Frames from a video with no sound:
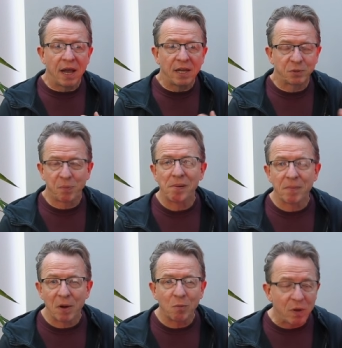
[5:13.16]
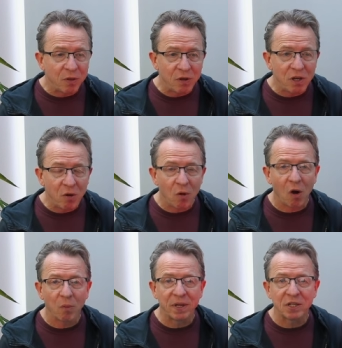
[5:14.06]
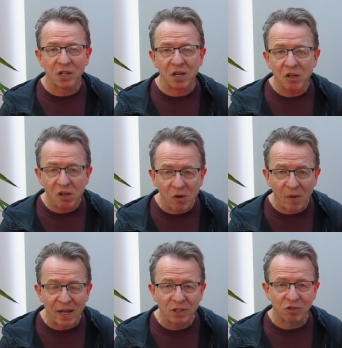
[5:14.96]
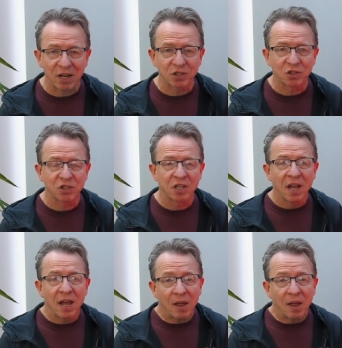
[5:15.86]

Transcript: Experiment with new hobbies and new interests.